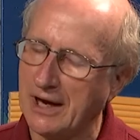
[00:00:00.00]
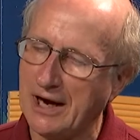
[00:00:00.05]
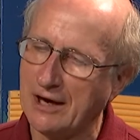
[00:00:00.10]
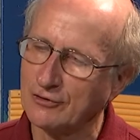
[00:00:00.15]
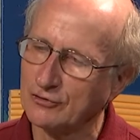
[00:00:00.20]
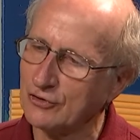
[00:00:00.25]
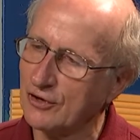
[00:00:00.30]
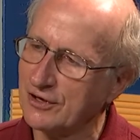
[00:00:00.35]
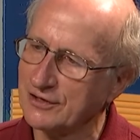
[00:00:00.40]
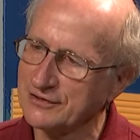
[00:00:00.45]

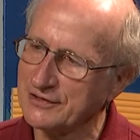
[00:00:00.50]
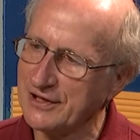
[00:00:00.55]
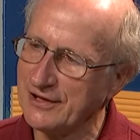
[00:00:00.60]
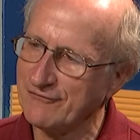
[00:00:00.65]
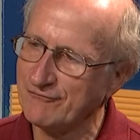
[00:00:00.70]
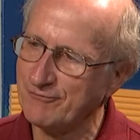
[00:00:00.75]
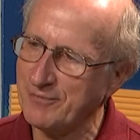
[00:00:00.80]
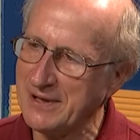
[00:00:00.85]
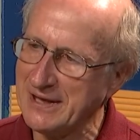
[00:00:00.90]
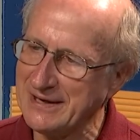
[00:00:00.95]
how long
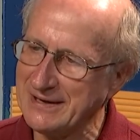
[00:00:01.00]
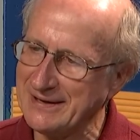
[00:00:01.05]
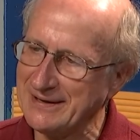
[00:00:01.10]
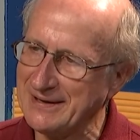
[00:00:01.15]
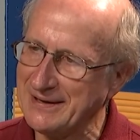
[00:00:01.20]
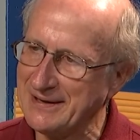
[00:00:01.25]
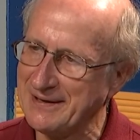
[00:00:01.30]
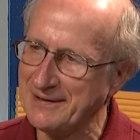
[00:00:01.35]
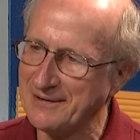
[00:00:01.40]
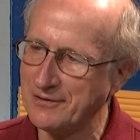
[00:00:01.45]
they've been
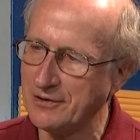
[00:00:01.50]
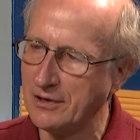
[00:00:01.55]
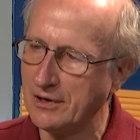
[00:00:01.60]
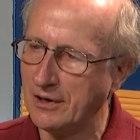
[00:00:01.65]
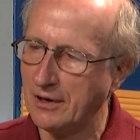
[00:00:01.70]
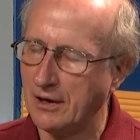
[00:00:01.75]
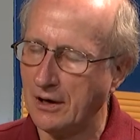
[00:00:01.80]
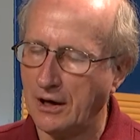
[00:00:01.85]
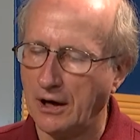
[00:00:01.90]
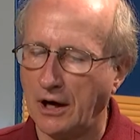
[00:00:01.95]
in.
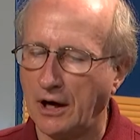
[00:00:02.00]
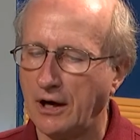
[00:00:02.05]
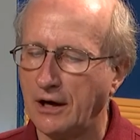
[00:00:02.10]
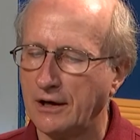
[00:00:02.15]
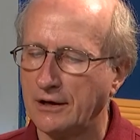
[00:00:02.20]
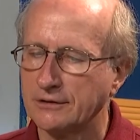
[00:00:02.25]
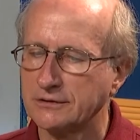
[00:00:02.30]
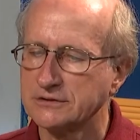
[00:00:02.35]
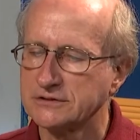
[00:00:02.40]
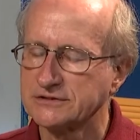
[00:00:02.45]

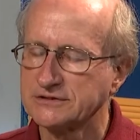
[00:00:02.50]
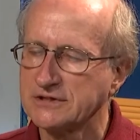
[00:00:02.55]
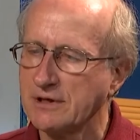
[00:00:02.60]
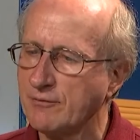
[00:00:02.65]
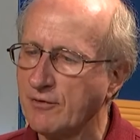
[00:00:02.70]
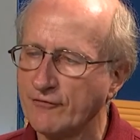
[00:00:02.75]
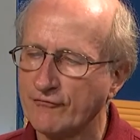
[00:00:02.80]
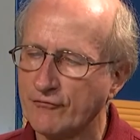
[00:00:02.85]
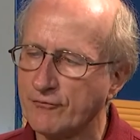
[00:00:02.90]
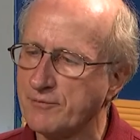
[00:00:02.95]
Uh,
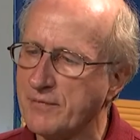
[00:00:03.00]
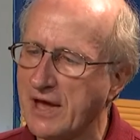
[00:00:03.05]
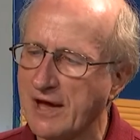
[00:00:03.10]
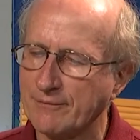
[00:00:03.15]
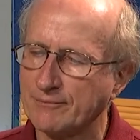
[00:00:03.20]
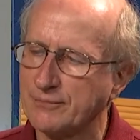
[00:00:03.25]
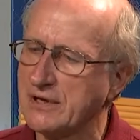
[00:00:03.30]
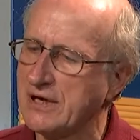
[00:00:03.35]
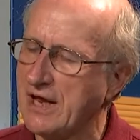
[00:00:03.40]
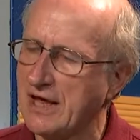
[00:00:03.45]
some of them
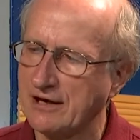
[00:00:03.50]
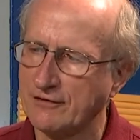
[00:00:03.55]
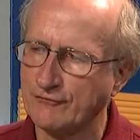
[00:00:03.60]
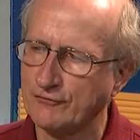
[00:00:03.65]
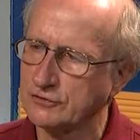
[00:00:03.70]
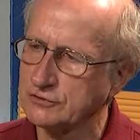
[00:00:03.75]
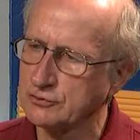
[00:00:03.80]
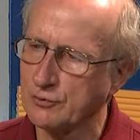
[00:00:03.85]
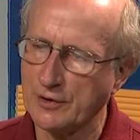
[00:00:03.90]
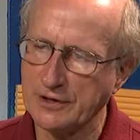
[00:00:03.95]
have been at it
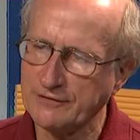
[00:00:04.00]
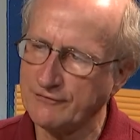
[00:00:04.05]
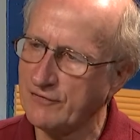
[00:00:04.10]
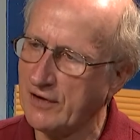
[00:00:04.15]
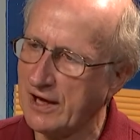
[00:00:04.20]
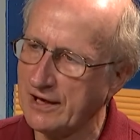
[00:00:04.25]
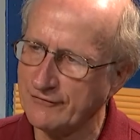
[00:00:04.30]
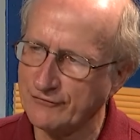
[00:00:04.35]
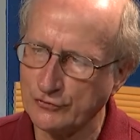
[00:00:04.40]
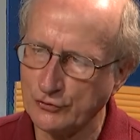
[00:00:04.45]
for
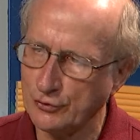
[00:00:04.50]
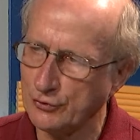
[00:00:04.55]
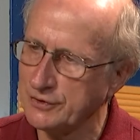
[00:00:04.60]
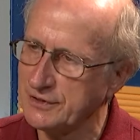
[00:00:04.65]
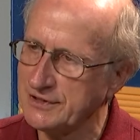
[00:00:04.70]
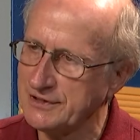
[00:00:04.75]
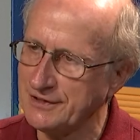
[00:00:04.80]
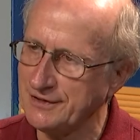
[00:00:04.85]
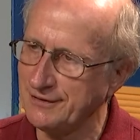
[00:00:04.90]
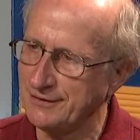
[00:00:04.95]
25, 30
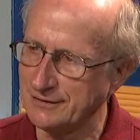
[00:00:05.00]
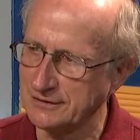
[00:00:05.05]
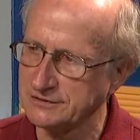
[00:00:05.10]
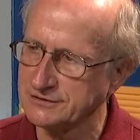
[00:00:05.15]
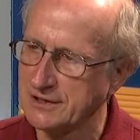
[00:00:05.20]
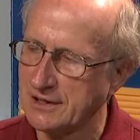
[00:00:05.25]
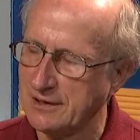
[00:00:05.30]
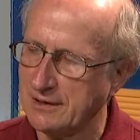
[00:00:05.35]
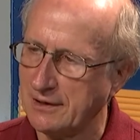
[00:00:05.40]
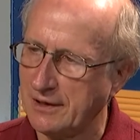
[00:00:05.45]

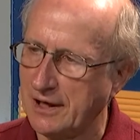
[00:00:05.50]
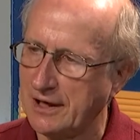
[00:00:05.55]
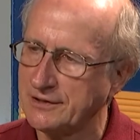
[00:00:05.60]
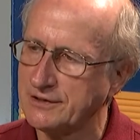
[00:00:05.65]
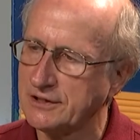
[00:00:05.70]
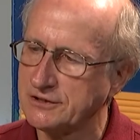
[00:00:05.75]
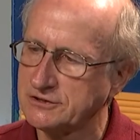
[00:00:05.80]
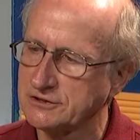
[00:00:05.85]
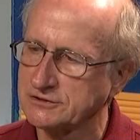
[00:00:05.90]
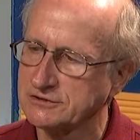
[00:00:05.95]
years,
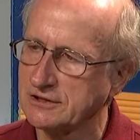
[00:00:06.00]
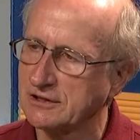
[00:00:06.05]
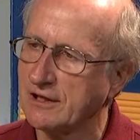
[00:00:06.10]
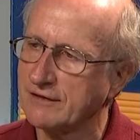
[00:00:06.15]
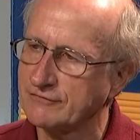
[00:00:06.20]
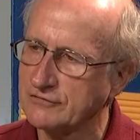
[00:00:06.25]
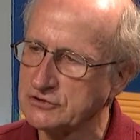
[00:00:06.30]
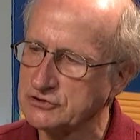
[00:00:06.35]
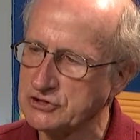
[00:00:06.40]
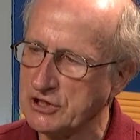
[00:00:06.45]
and they just
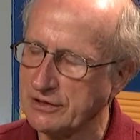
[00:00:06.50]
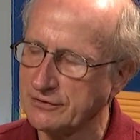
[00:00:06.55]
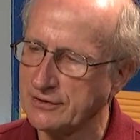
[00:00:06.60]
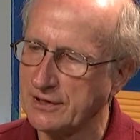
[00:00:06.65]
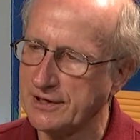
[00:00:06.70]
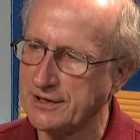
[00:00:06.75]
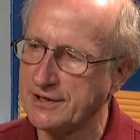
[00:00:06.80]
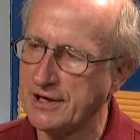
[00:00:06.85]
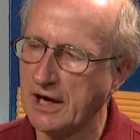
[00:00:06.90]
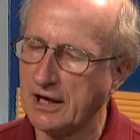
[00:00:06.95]
love to share
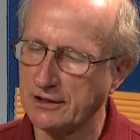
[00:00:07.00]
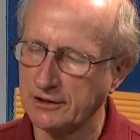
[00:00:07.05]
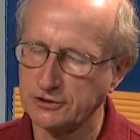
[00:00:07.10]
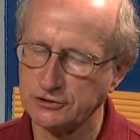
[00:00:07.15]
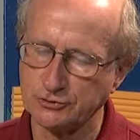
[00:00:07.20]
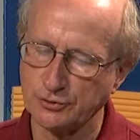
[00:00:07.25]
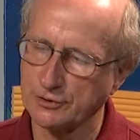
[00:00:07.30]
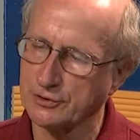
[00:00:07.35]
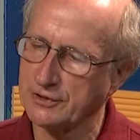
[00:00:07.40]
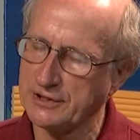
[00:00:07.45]
that
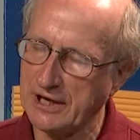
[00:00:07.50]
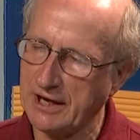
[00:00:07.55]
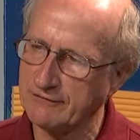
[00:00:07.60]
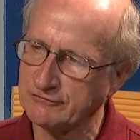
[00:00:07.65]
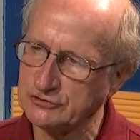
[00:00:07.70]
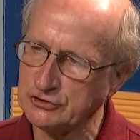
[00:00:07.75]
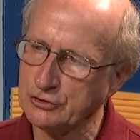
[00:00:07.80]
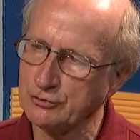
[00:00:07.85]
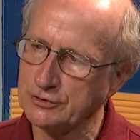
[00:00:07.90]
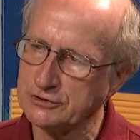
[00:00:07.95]
knowledge. We're going to
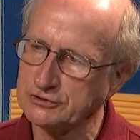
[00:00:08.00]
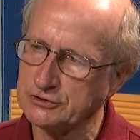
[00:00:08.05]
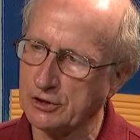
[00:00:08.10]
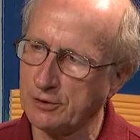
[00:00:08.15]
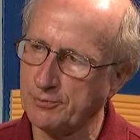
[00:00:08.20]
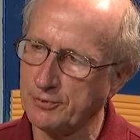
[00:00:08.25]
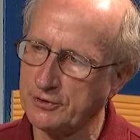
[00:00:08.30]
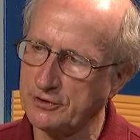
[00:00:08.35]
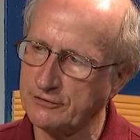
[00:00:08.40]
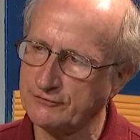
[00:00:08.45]
have two
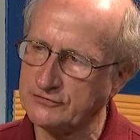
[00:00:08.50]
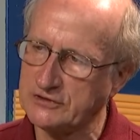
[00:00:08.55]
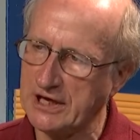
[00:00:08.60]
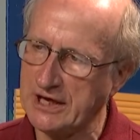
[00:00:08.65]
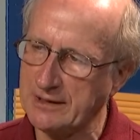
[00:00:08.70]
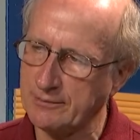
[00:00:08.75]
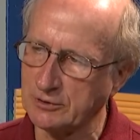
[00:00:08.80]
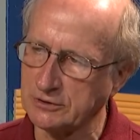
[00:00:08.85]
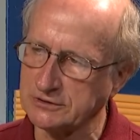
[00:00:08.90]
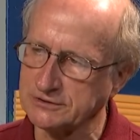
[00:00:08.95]
interpretive
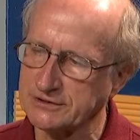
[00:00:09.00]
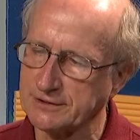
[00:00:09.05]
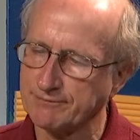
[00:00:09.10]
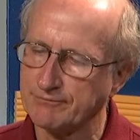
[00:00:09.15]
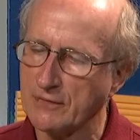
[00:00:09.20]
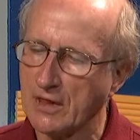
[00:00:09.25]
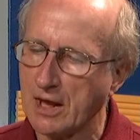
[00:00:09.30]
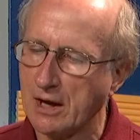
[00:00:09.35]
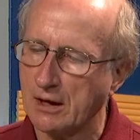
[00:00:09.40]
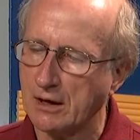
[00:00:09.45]
tables.
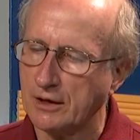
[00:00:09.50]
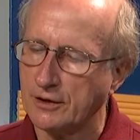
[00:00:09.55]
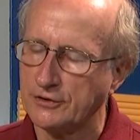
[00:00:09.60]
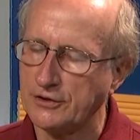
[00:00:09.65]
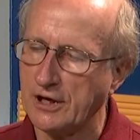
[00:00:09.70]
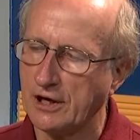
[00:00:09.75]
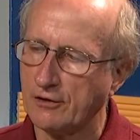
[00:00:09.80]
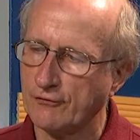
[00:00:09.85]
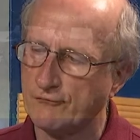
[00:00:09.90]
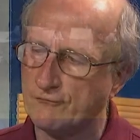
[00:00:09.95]

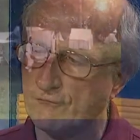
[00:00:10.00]
They're